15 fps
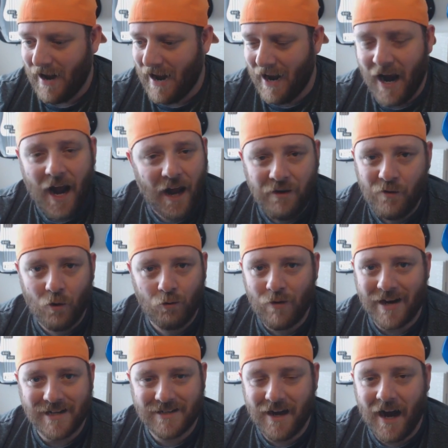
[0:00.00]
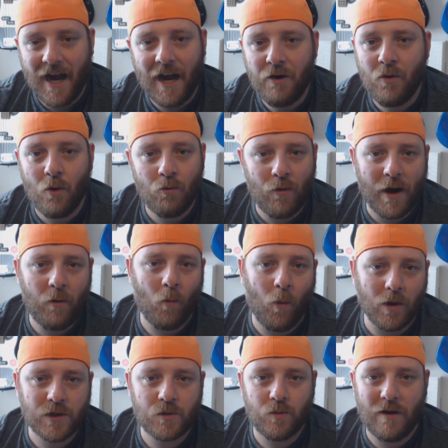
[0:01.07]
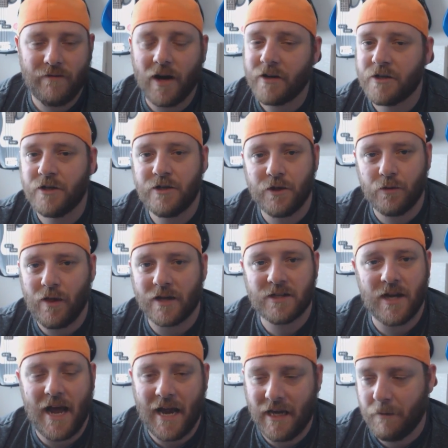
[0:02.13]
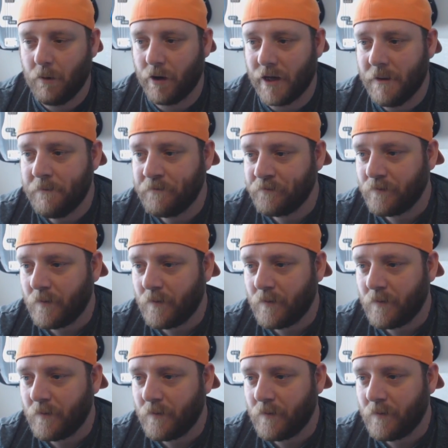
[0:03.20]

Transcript: And I had no right. I had no right whatsoever to do that to anybody.